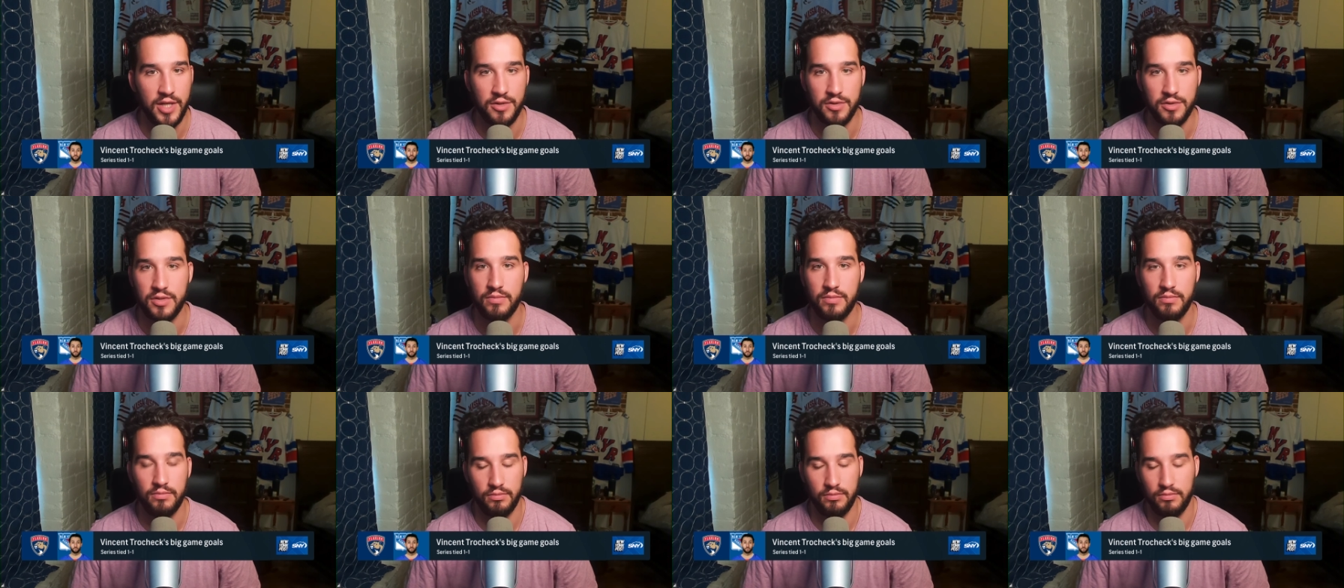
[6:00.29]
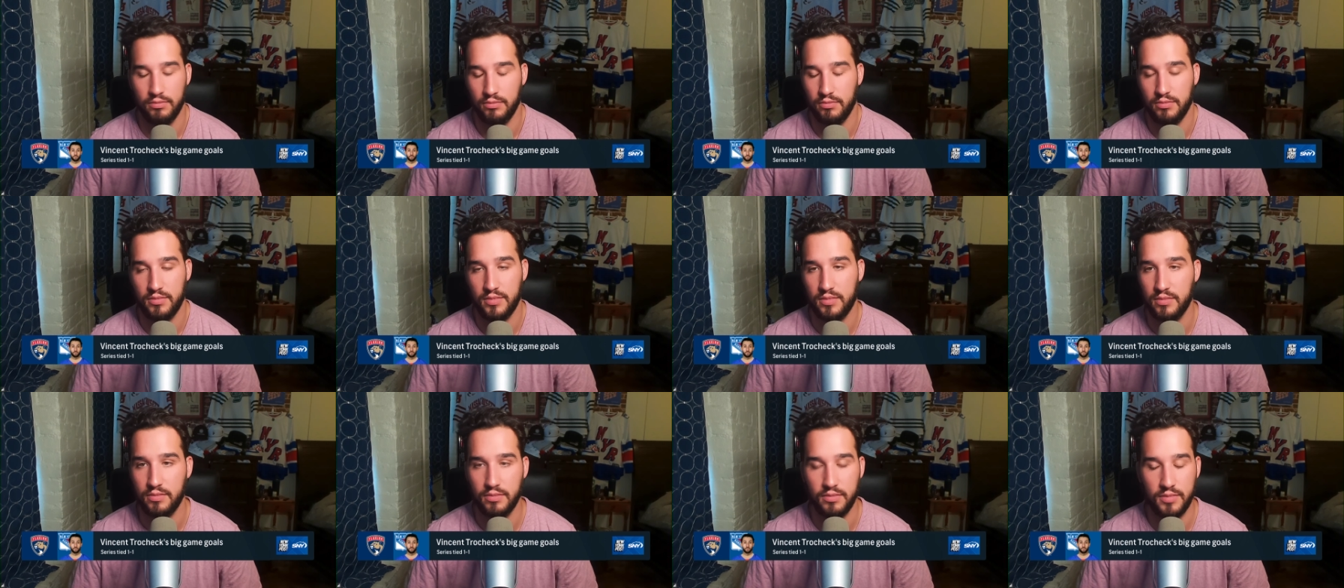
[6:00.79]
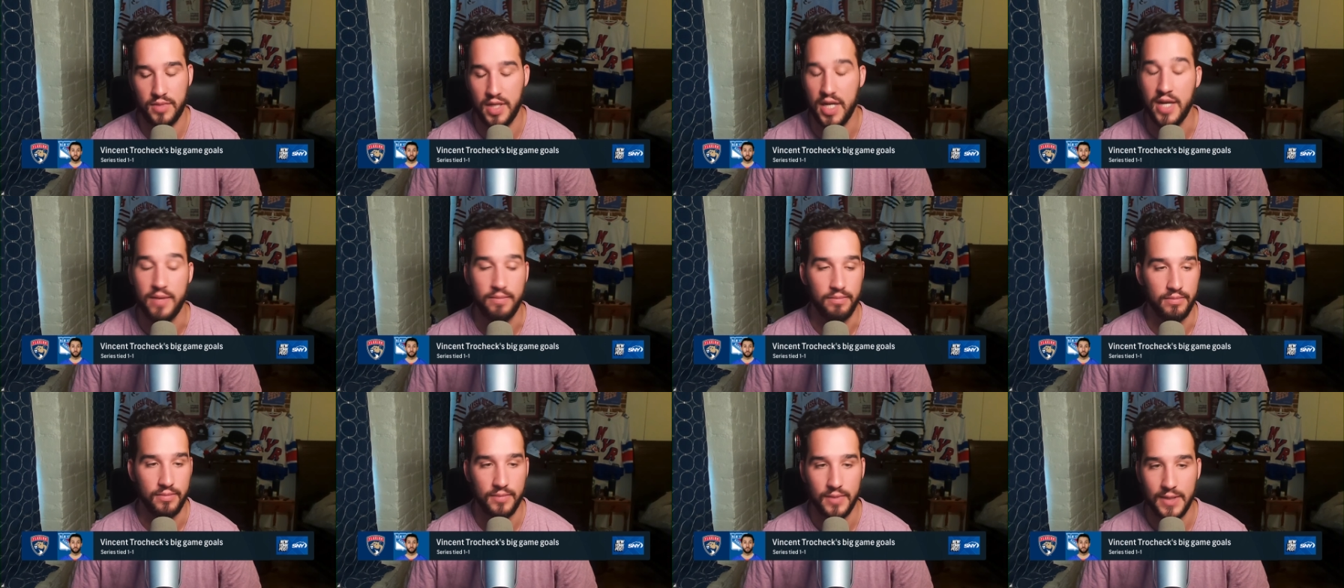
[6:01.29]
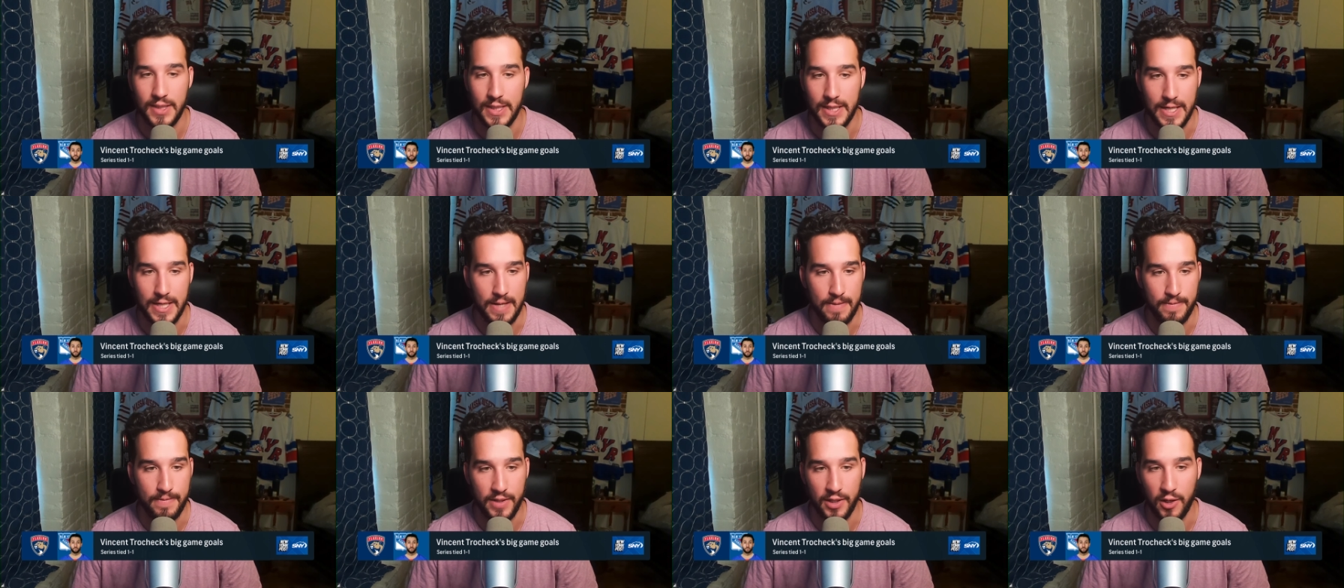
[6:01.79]
Rangers team.
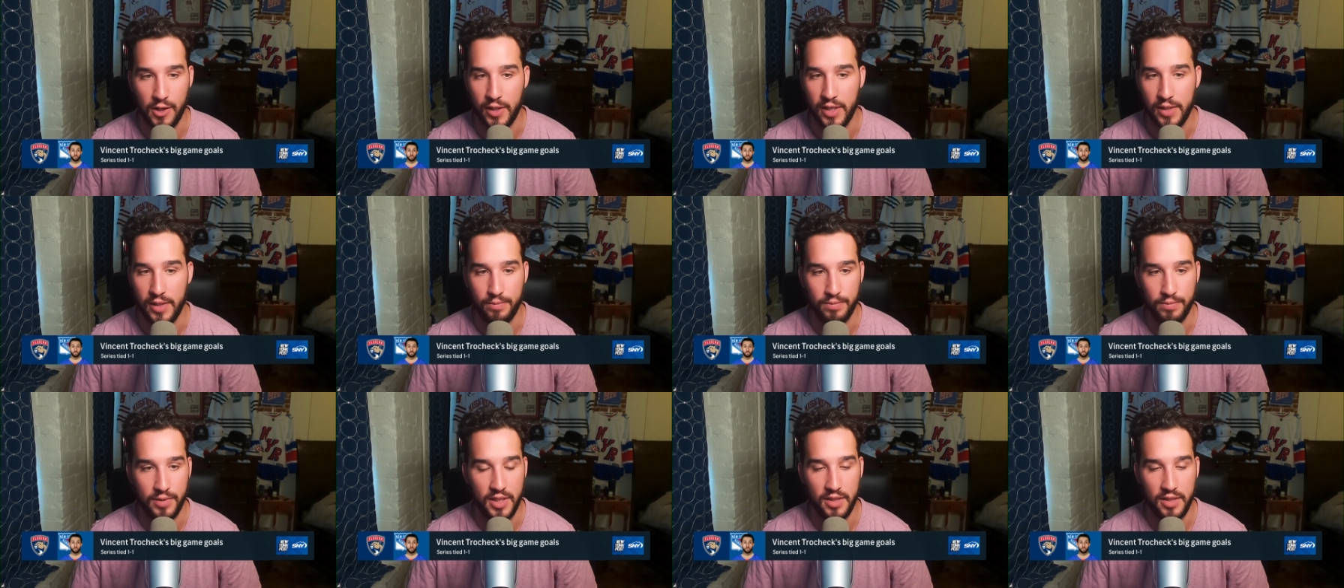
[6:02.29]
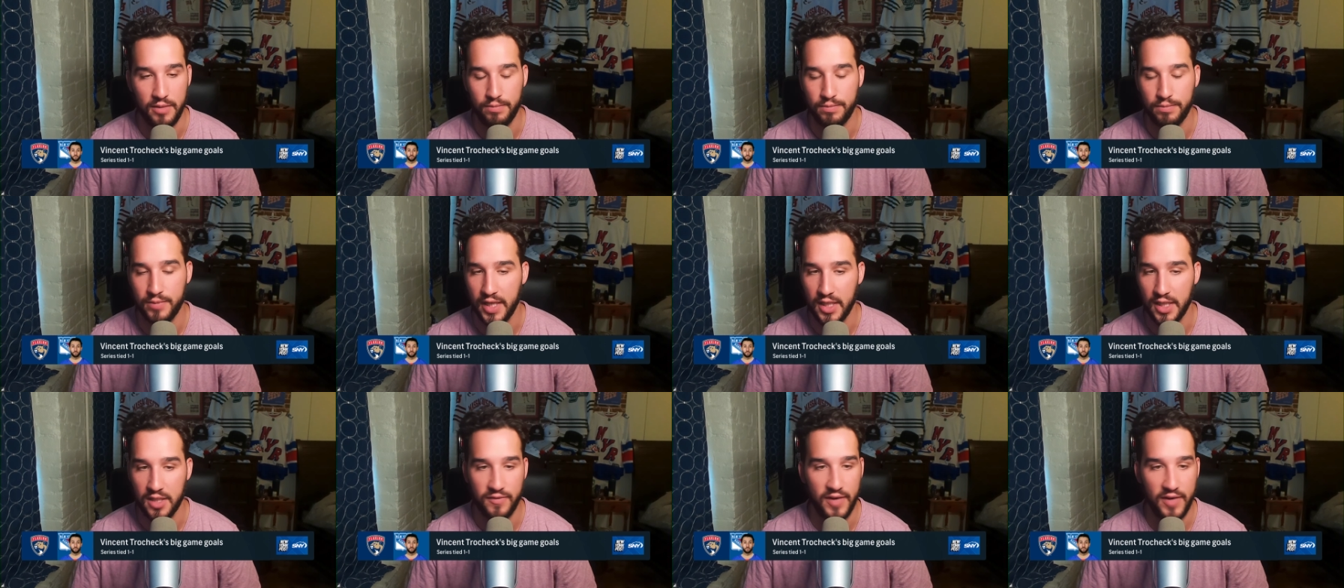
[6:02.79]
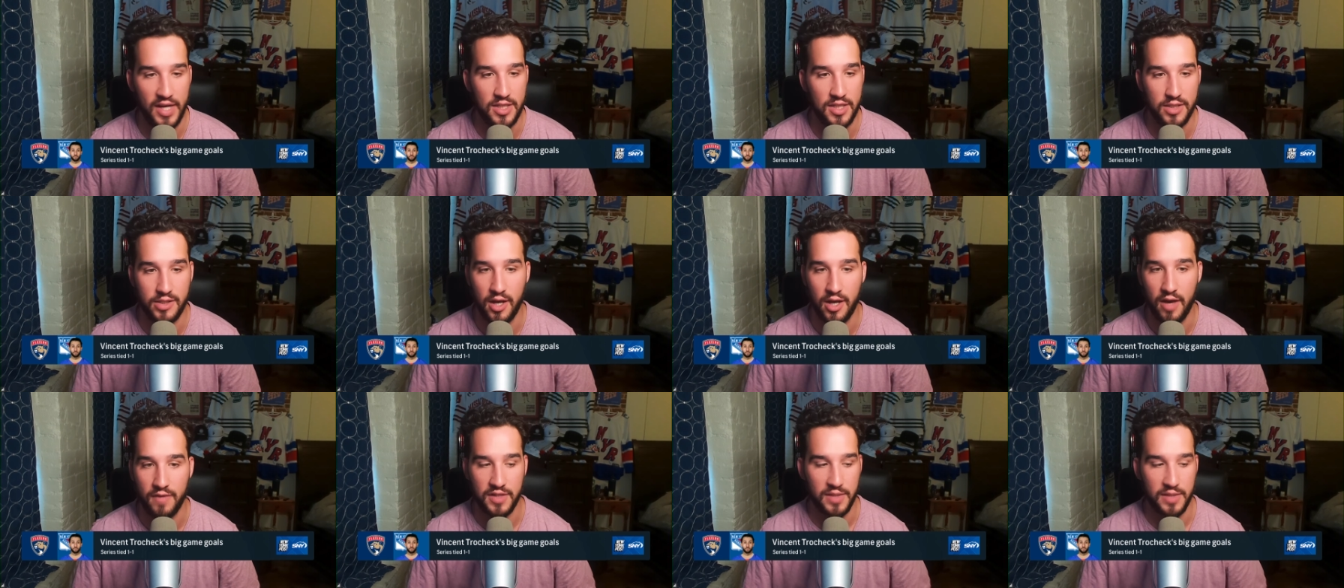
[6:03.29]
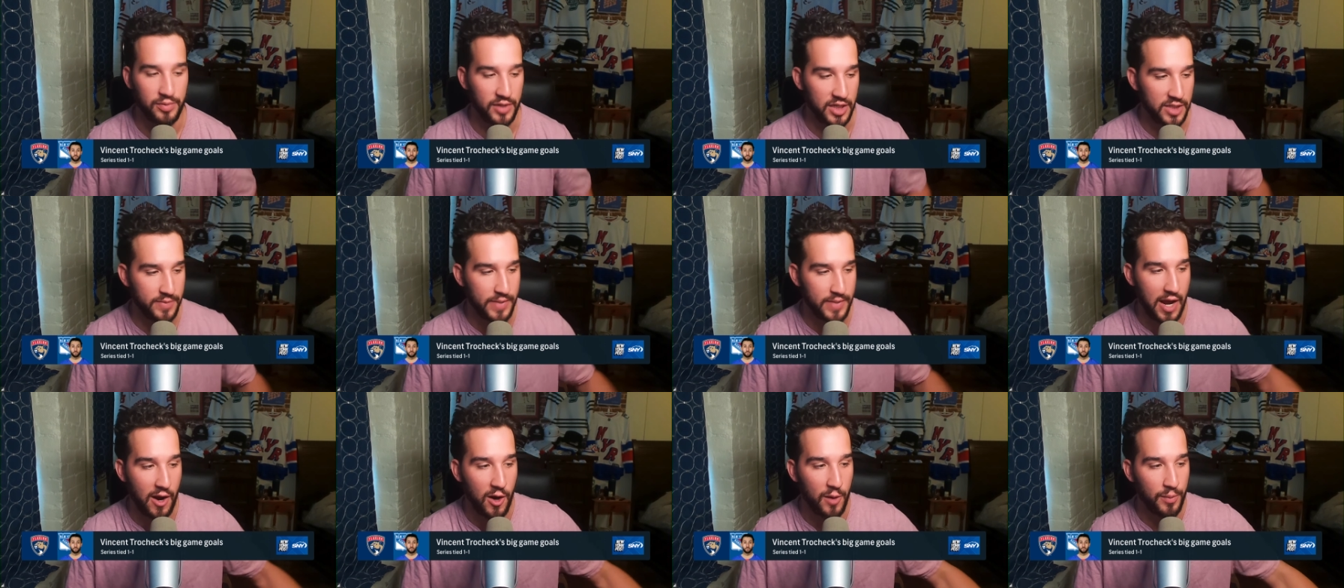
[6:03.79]
Um, you know, he, he takes faceoffs, he
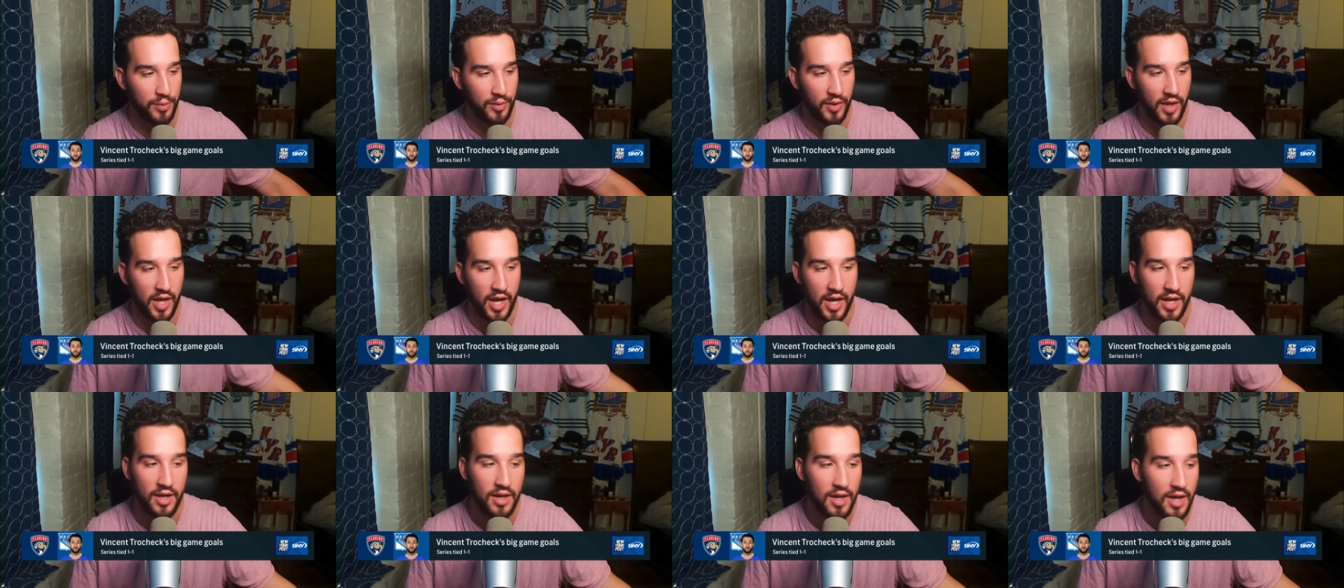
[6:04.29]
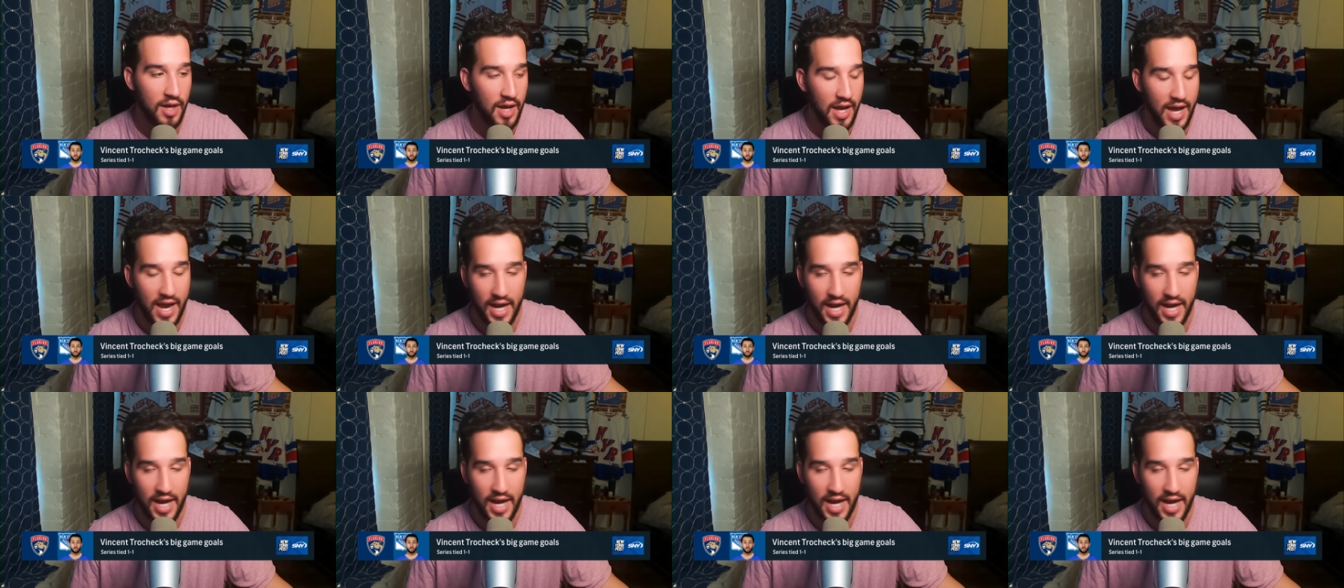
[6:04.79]
plays power play,